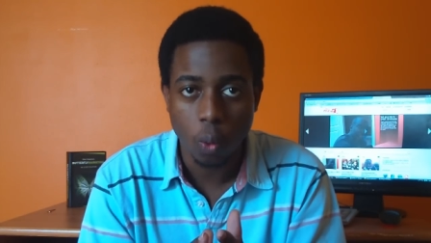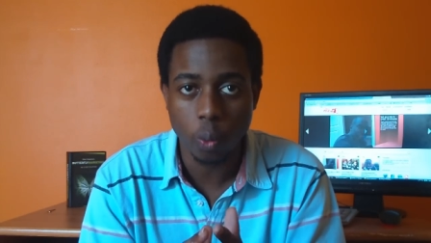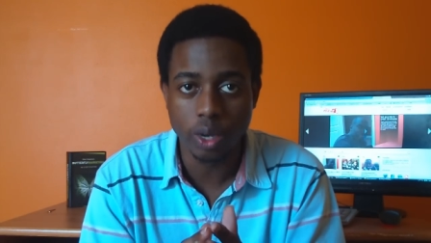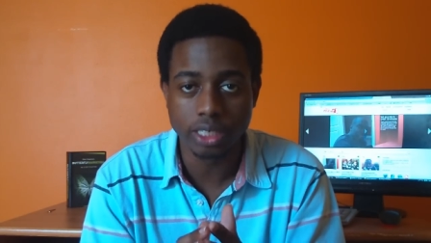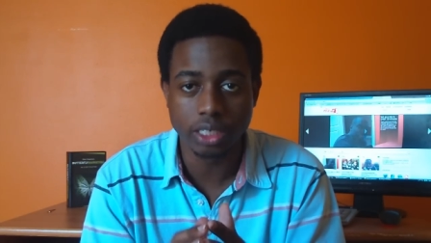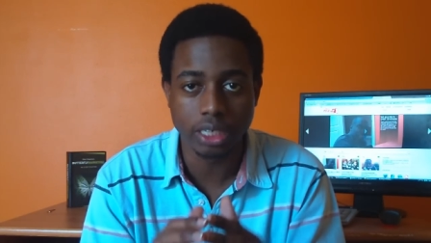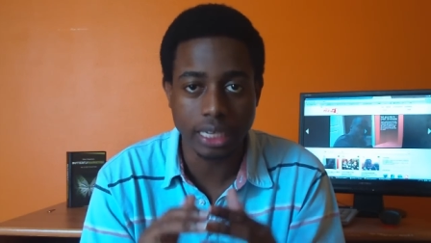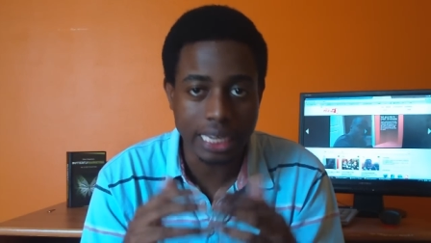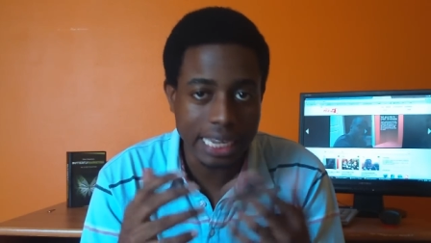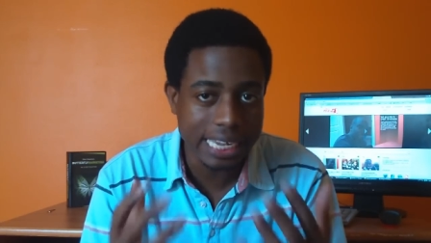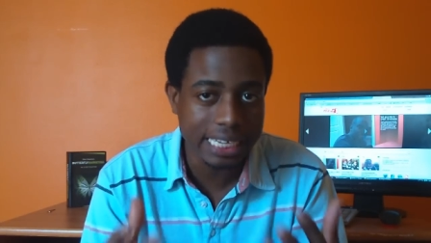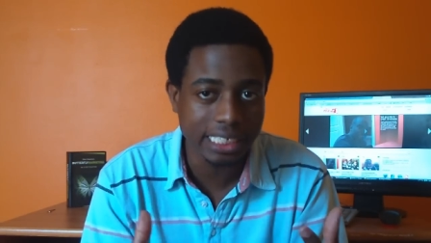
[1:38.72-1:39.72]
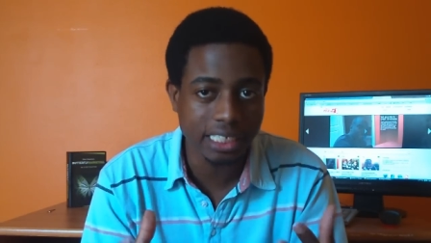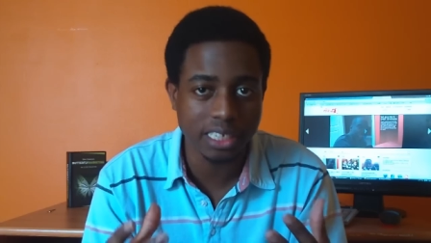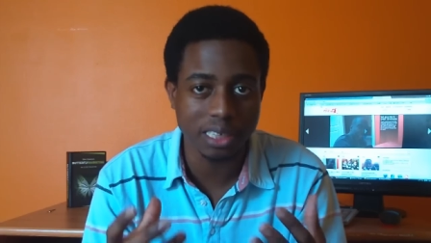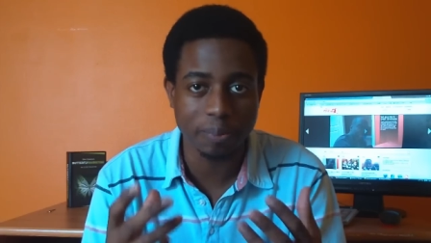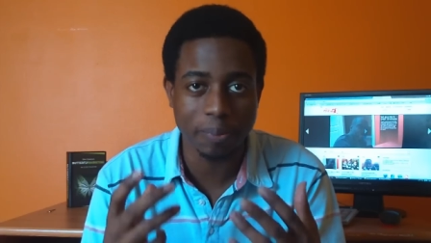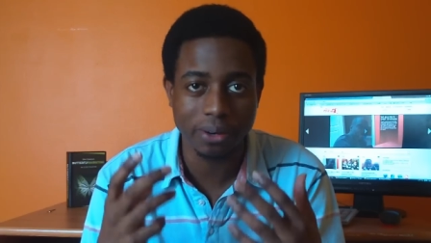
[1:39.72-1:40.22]
which leads
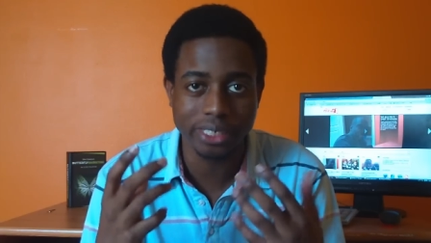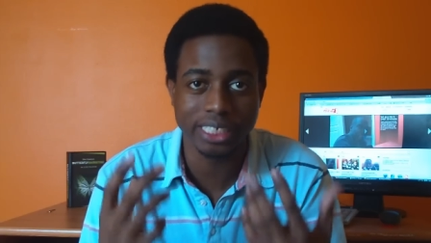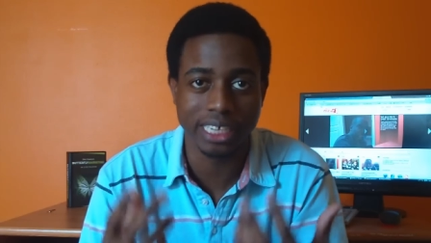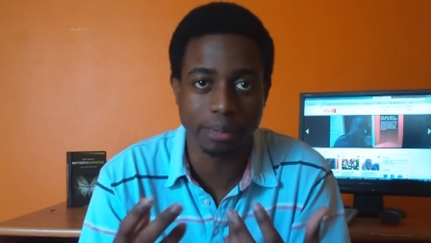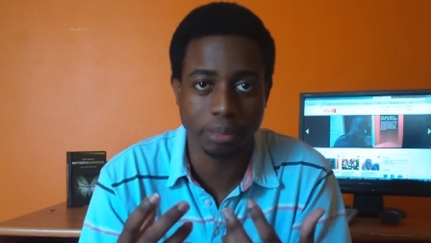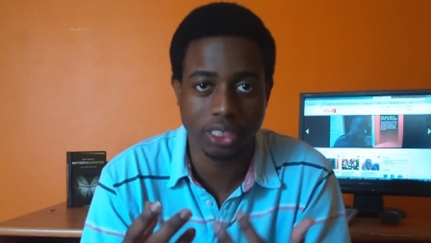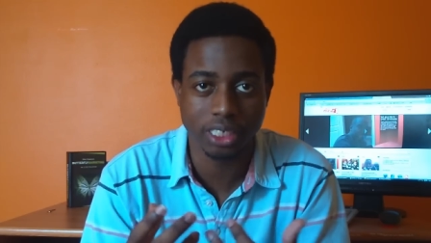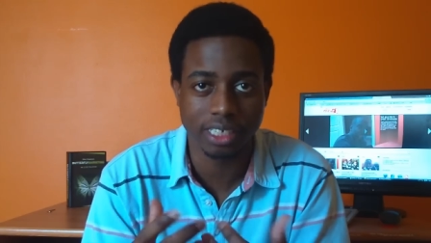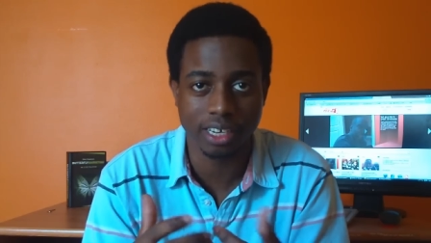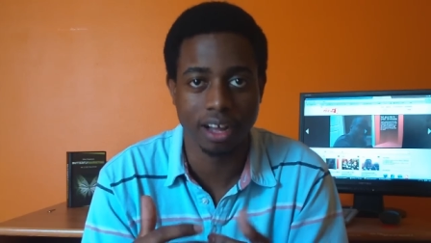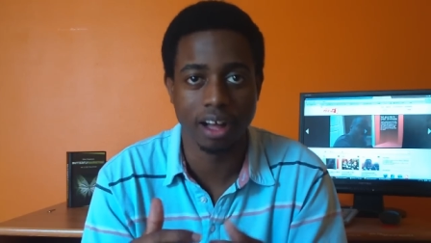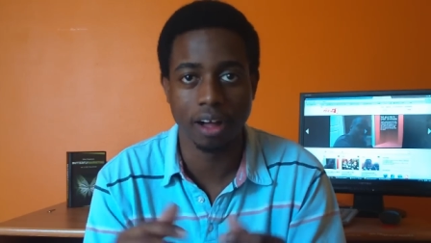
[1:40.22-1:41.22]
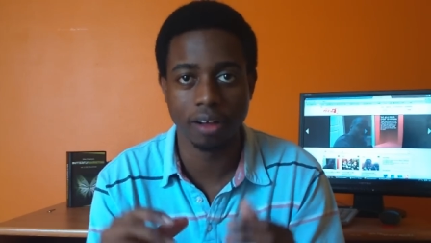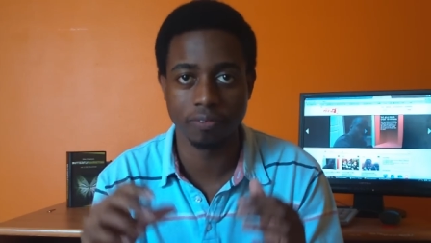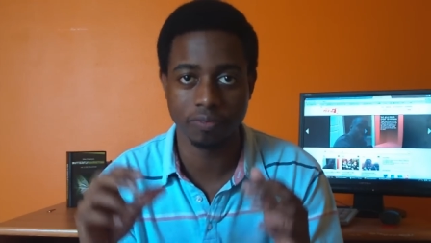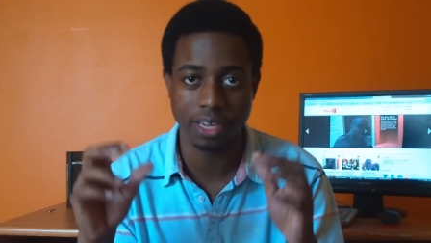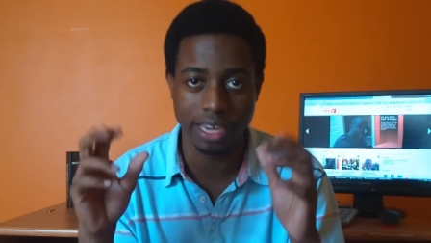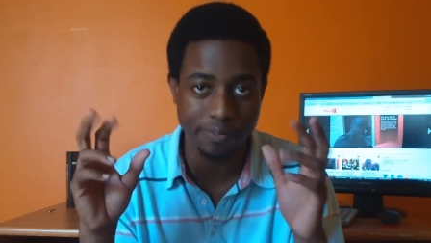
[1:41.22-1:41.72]
to the perception
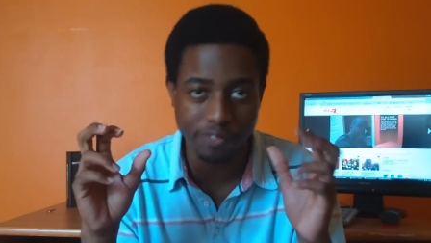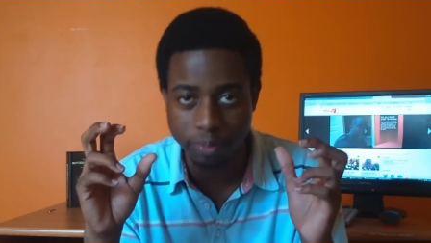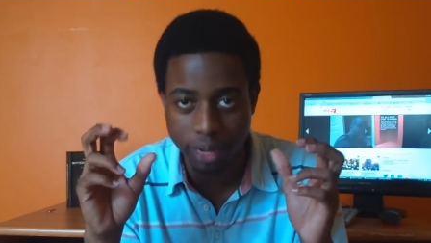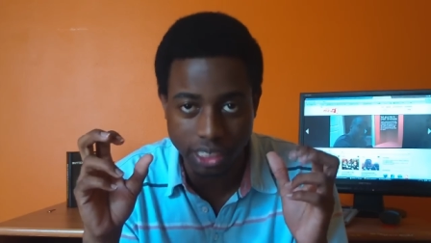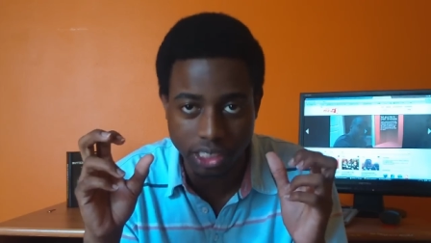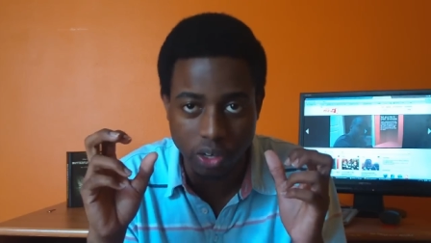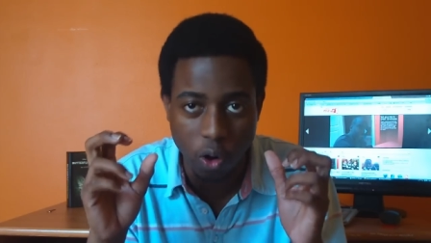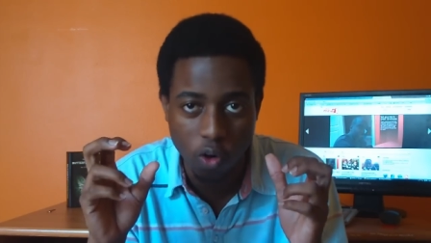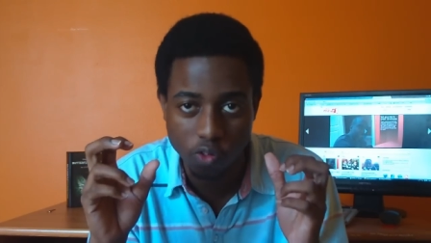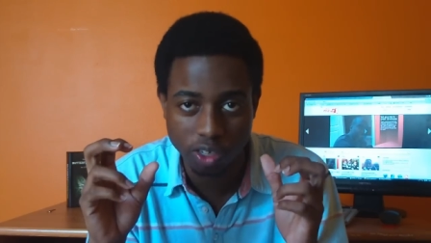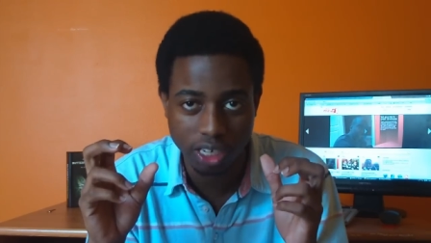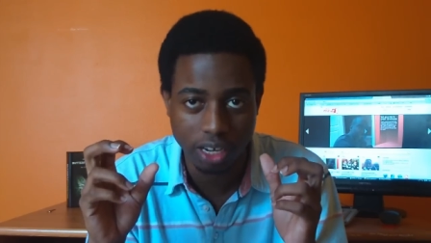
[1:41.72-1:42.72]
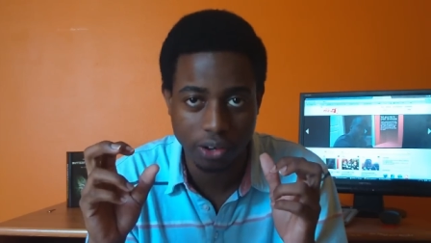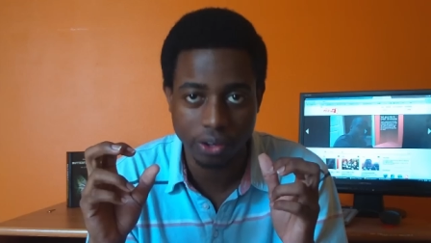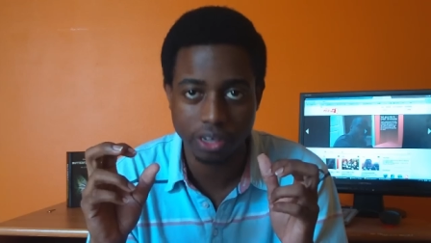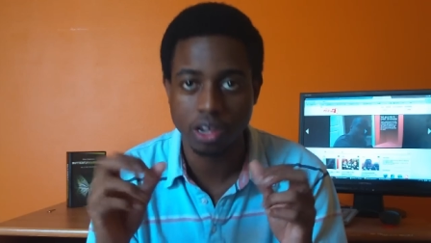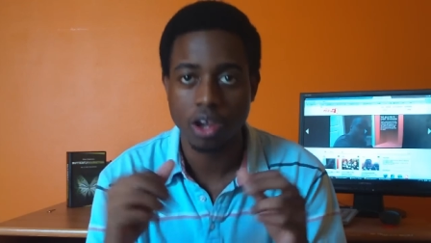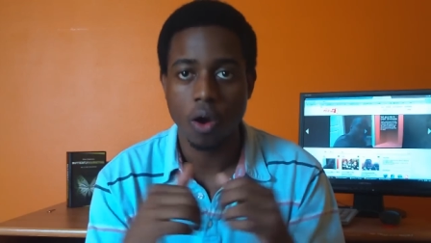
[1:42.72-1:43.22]
of information
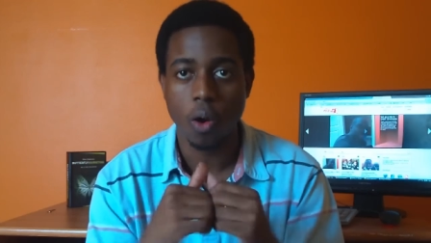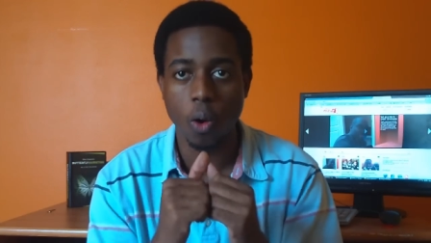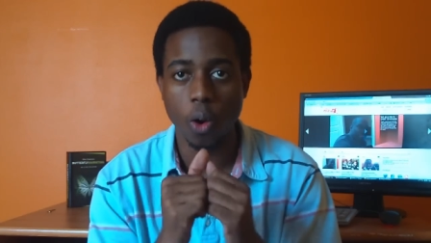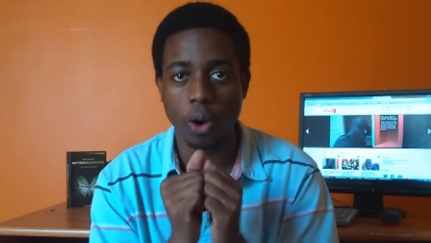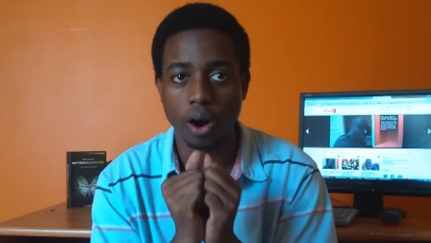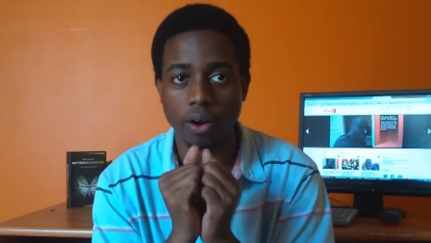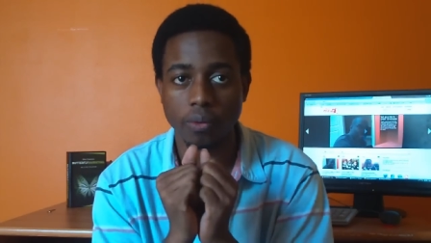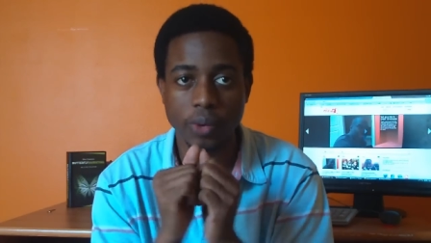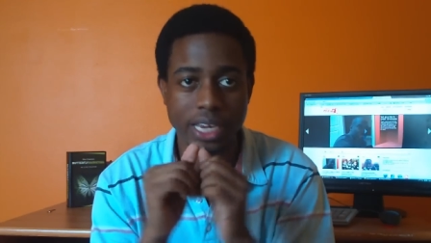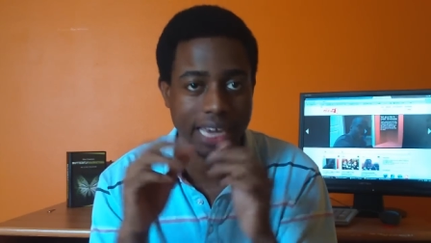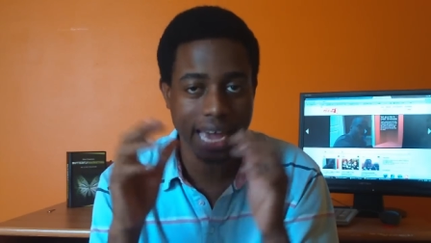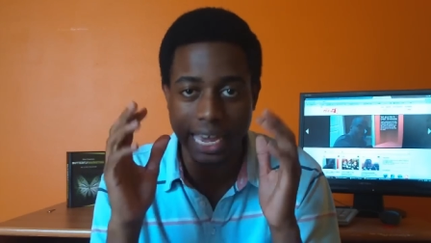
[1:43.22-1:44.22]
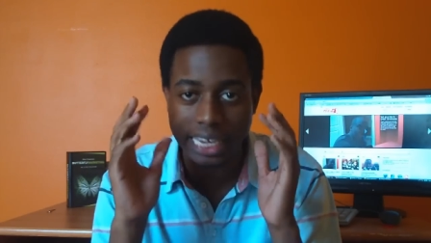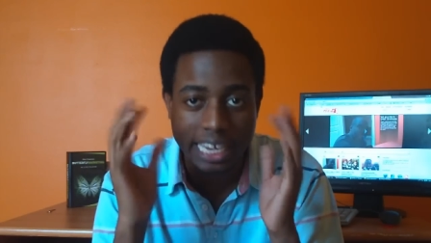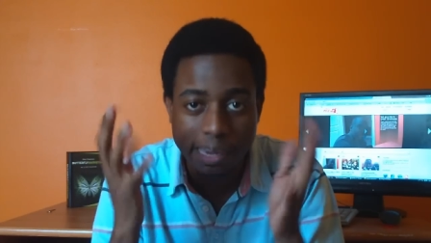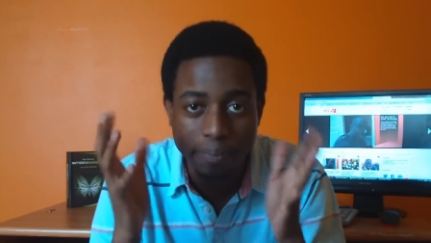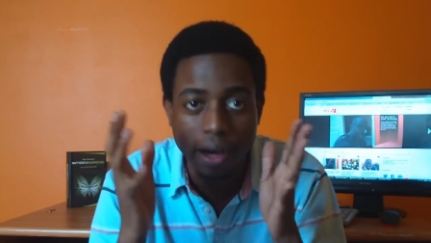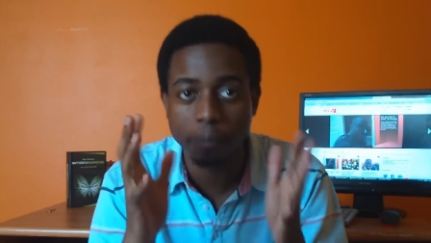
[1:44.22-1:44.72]
overload, or we can't
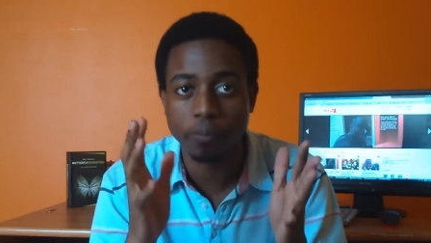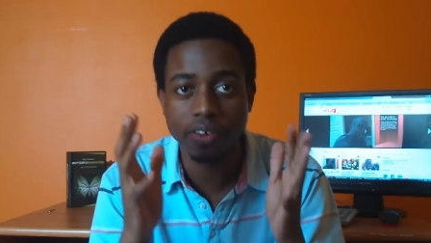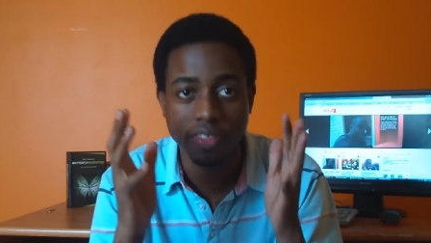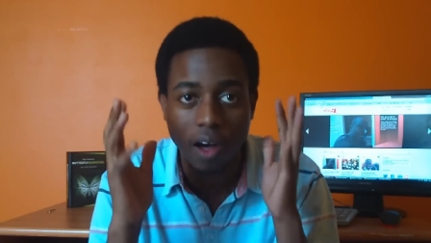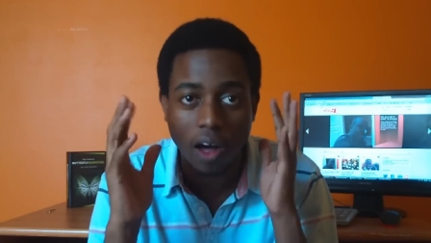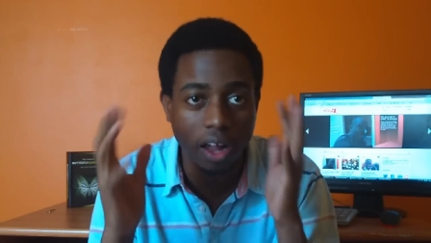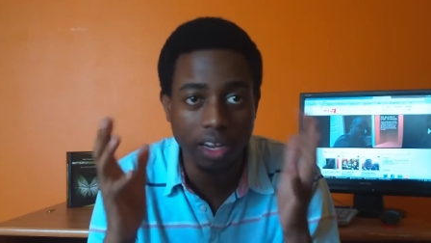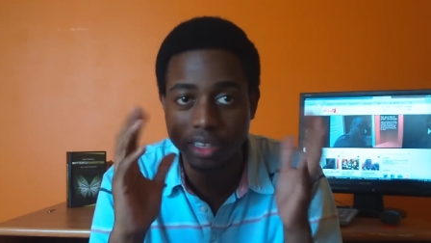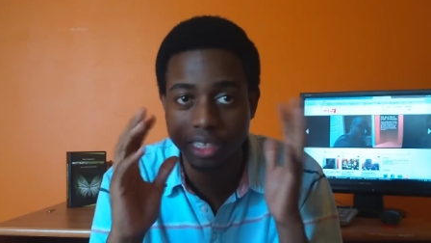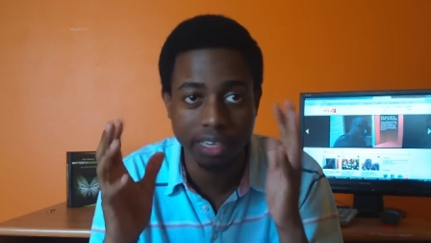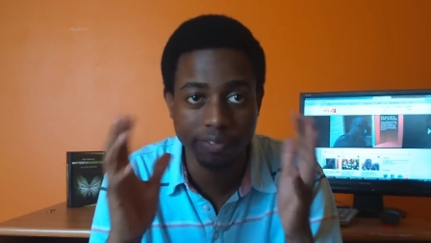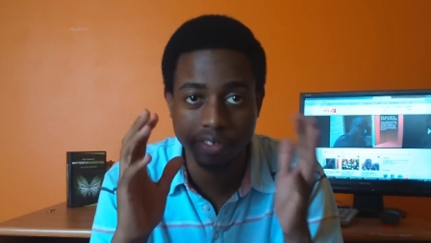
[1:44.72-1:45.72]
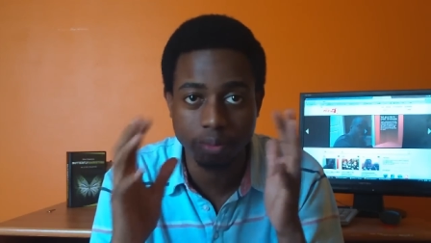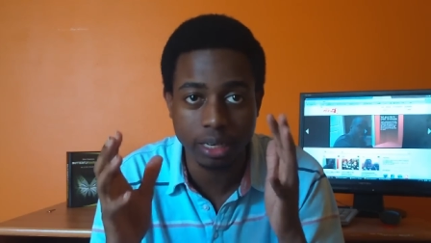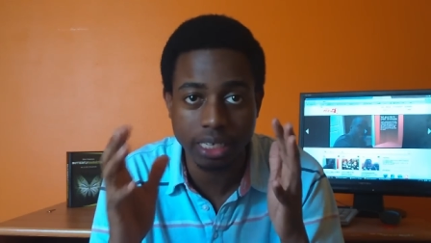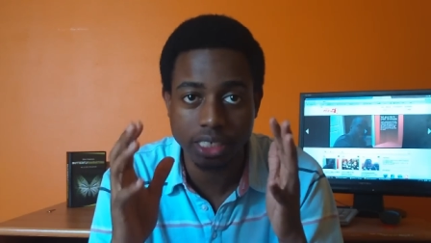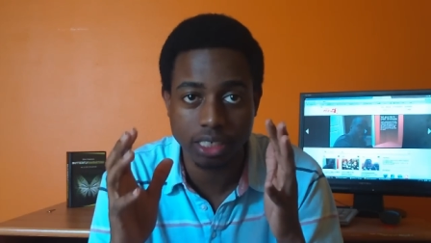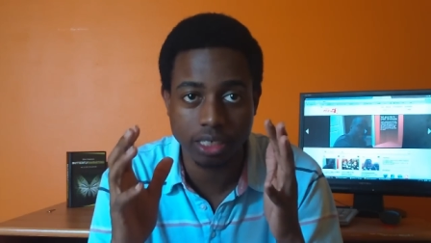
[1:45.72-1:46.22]
keep up with all of the
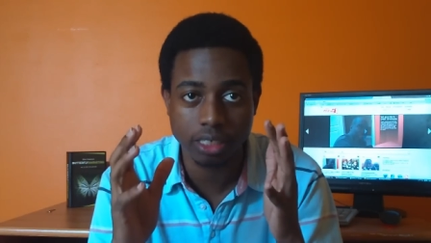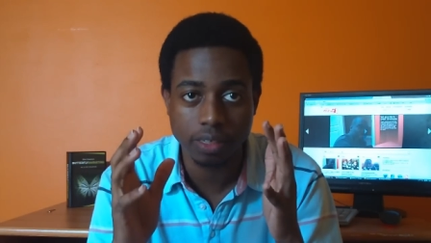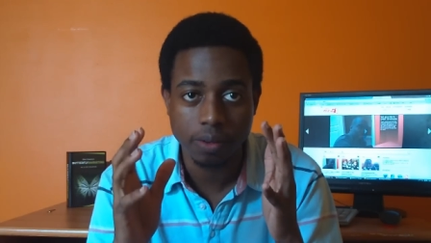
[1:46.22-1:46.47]
information.